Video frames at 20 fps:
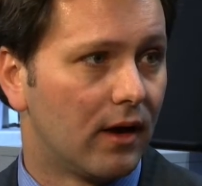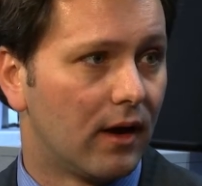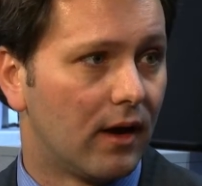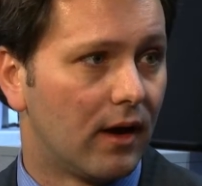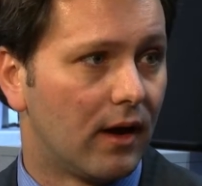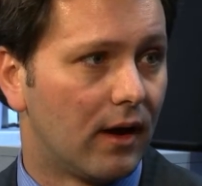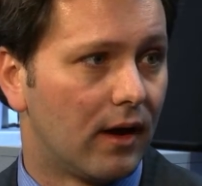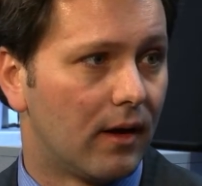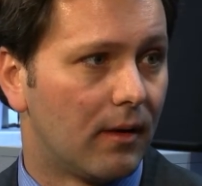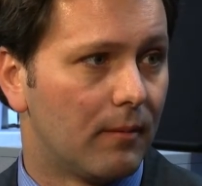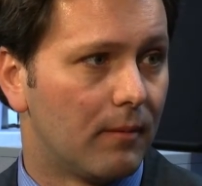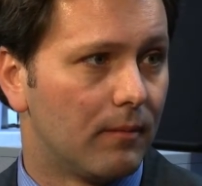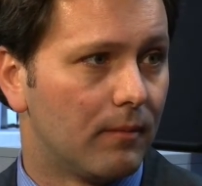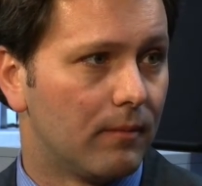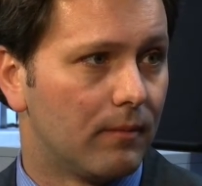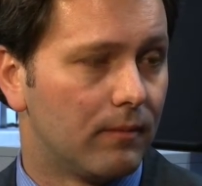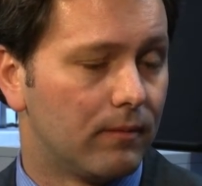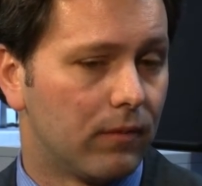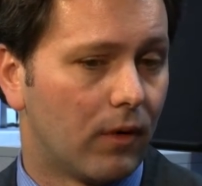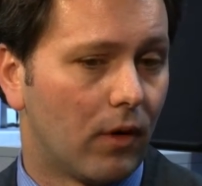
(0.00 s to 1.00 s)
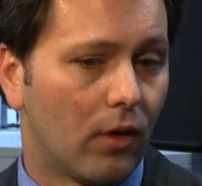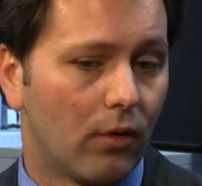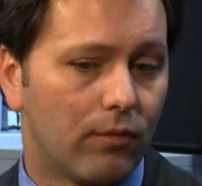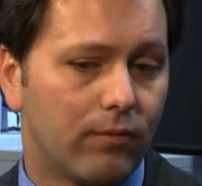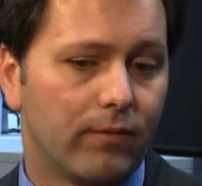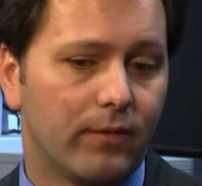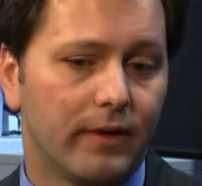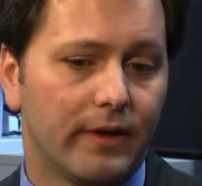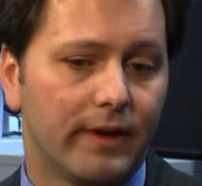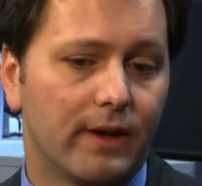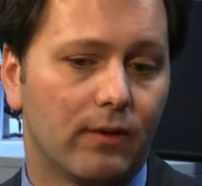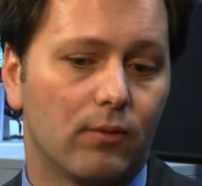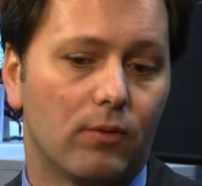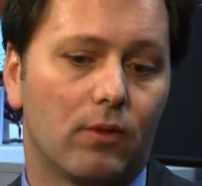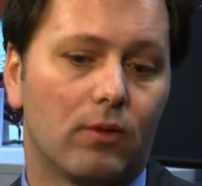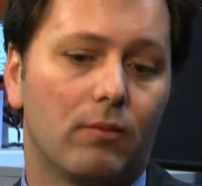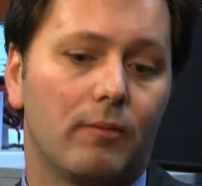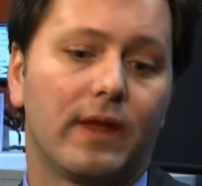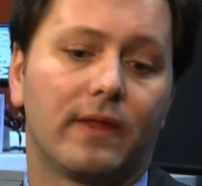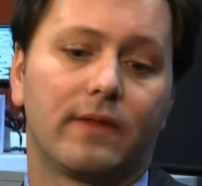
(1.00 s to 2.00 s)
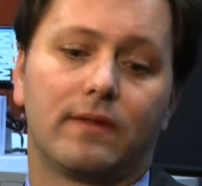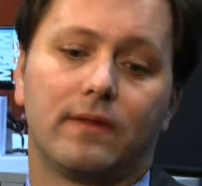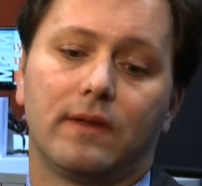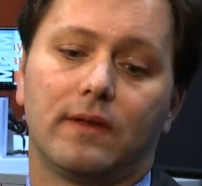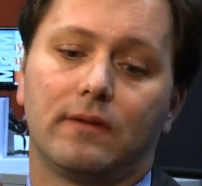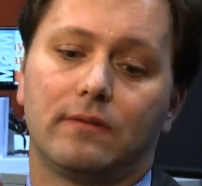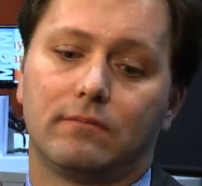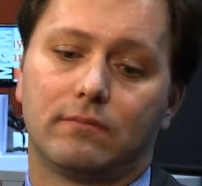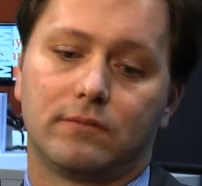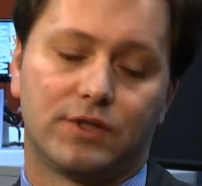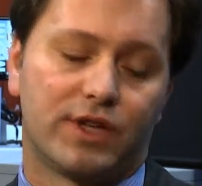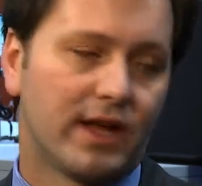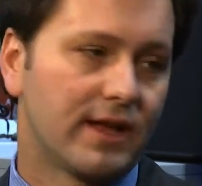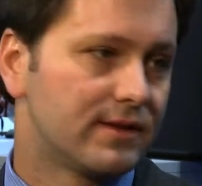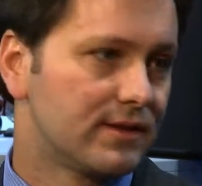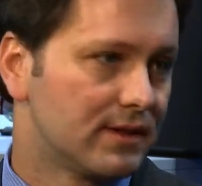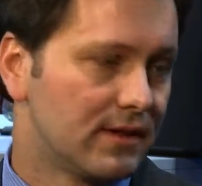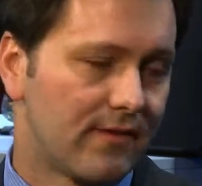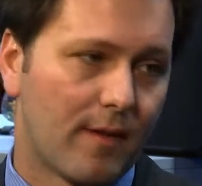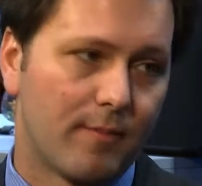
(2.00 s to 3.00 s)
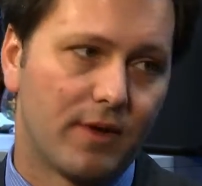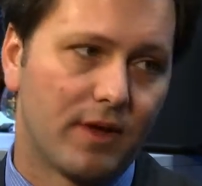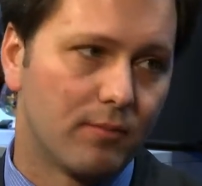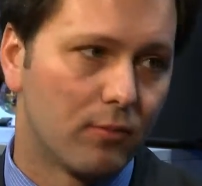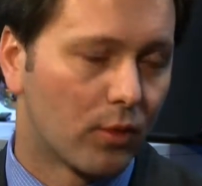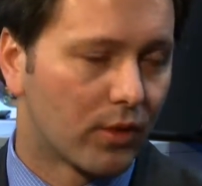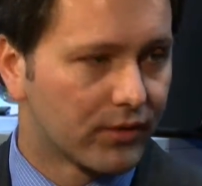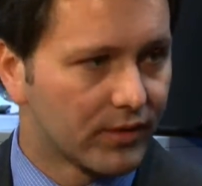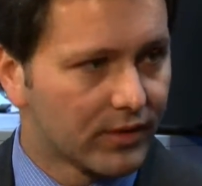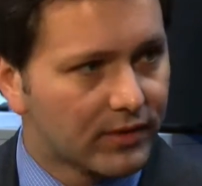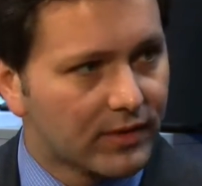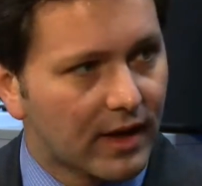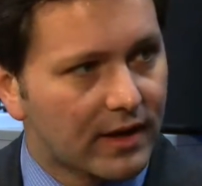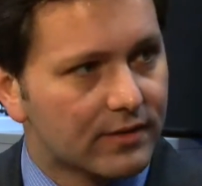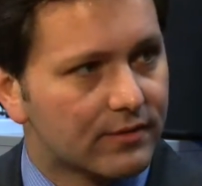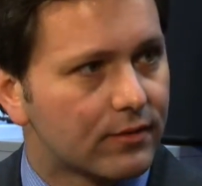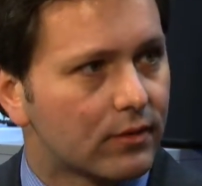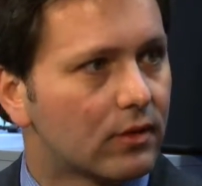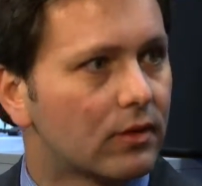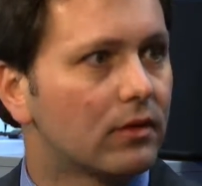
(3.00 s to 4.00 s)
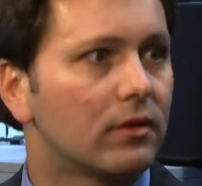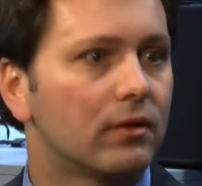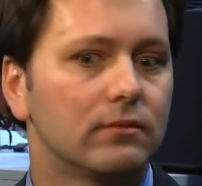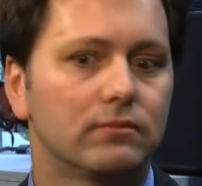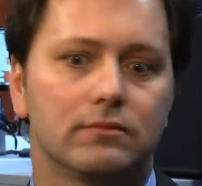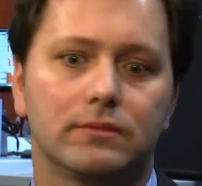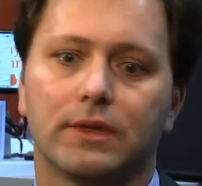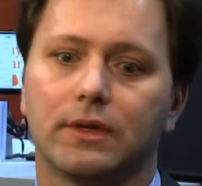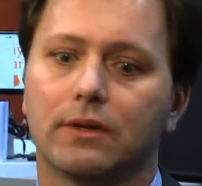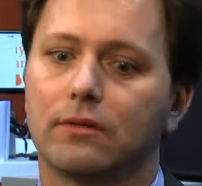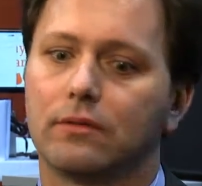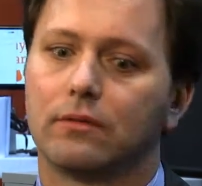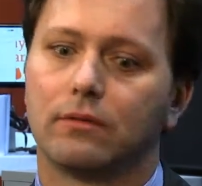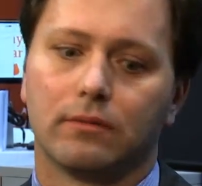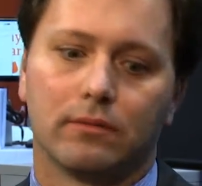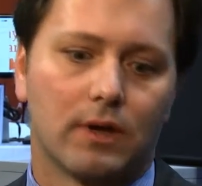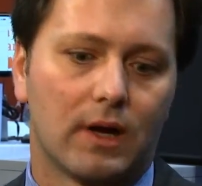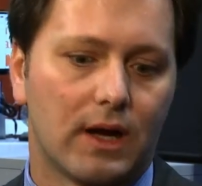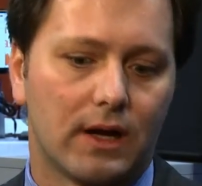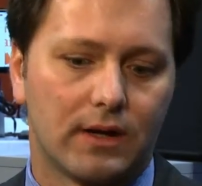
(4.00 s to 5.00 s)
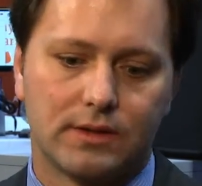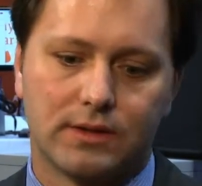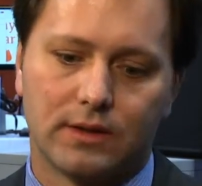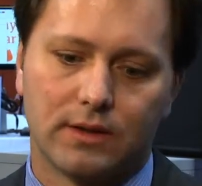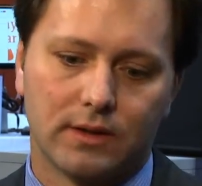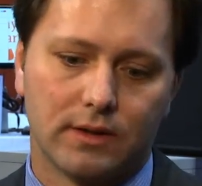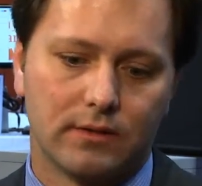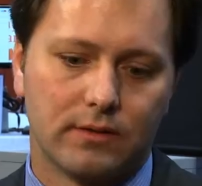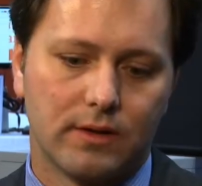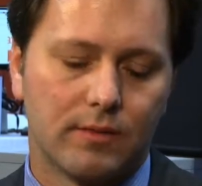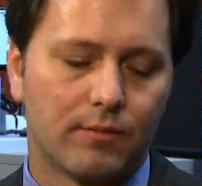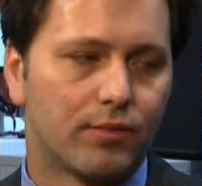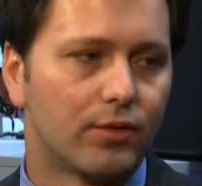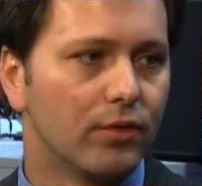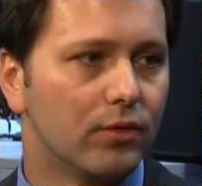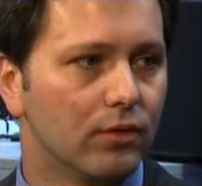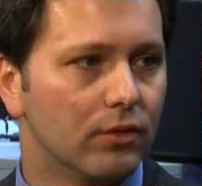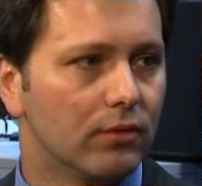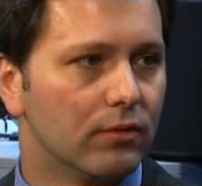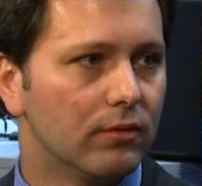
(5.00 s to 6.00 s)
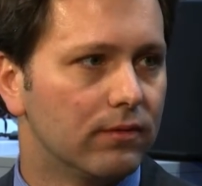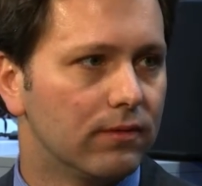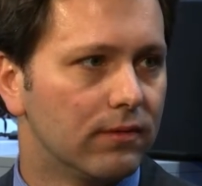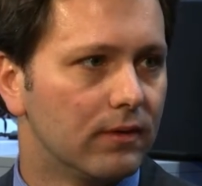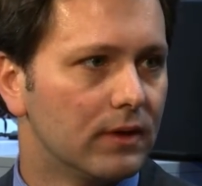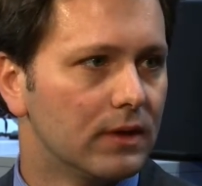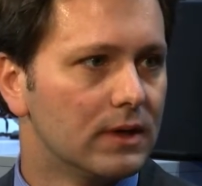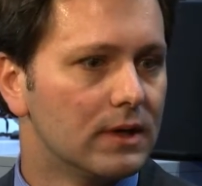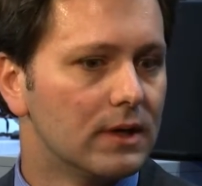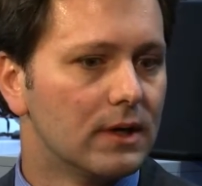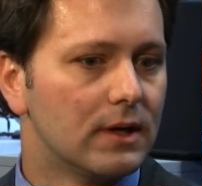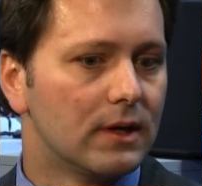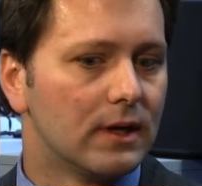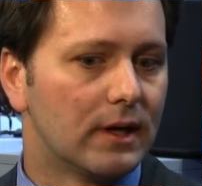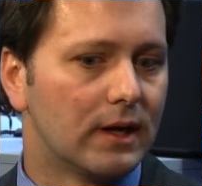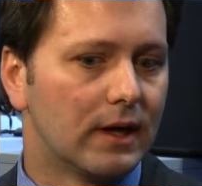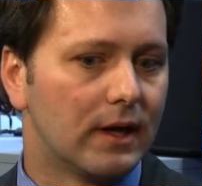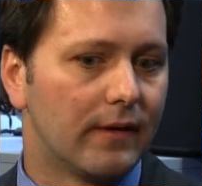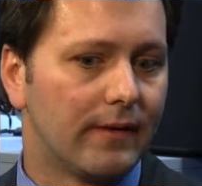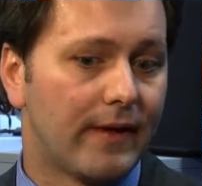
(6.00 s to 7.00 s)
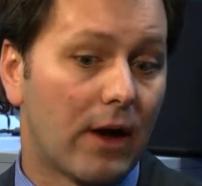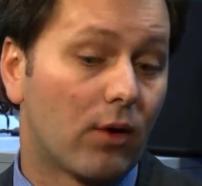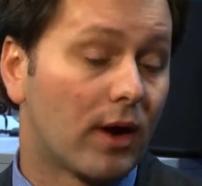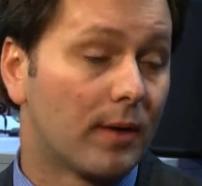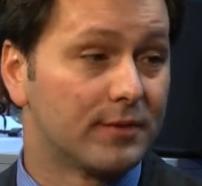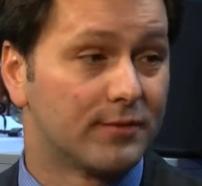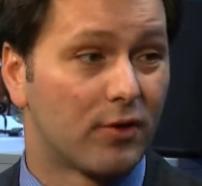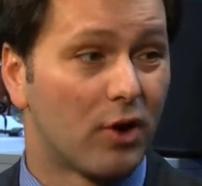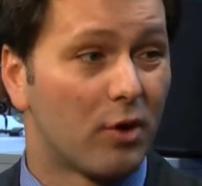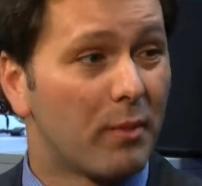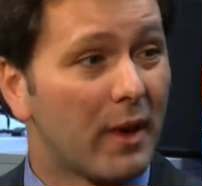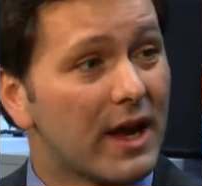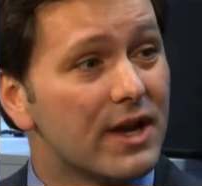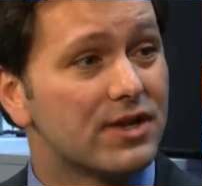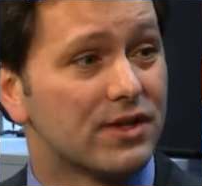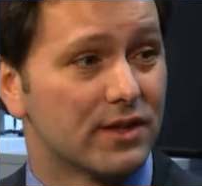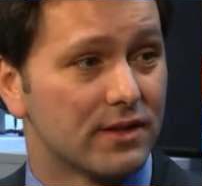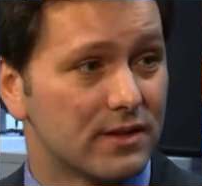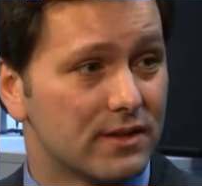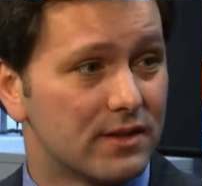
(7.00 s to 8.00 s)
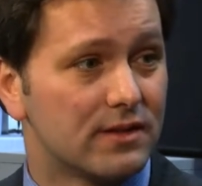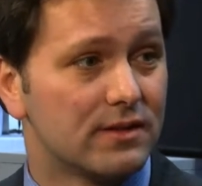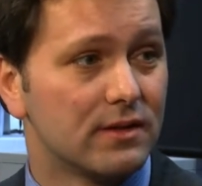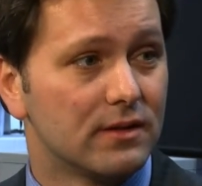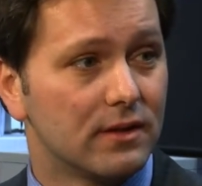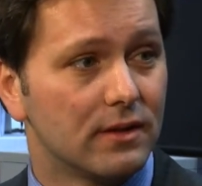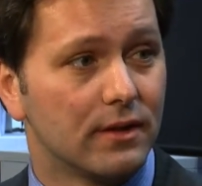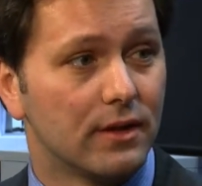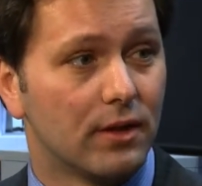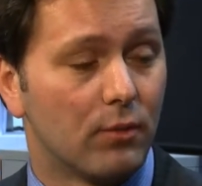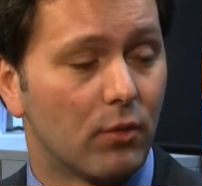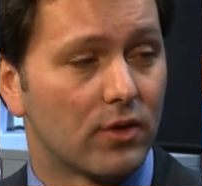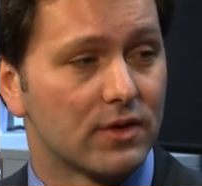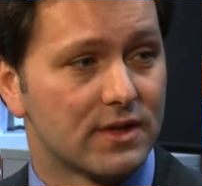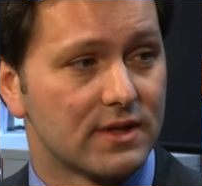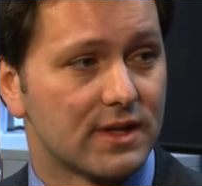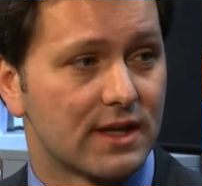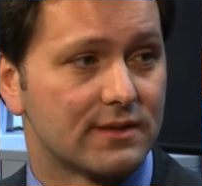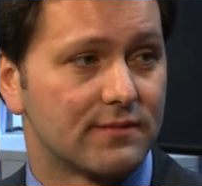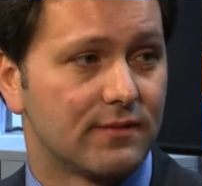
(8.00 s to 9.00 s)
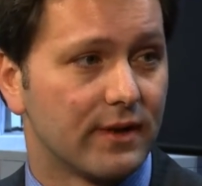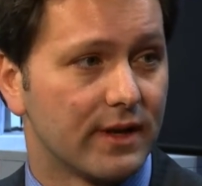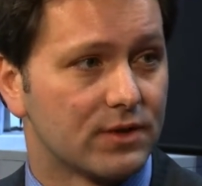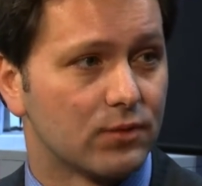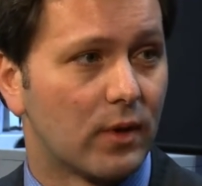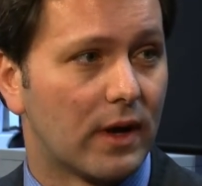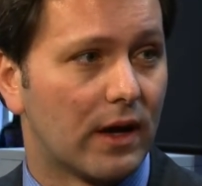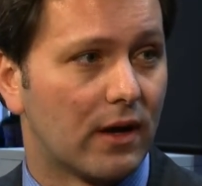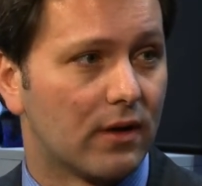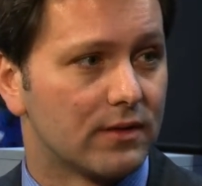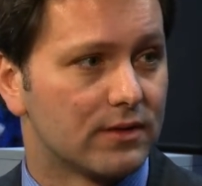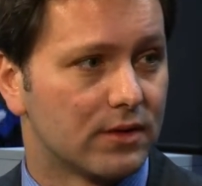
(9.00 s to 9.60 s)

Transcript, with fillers: um, hopefully it will make the chances of that being more successful, you know, uh, to improve uh, the outcomes for our patients, you know, more successfully as well.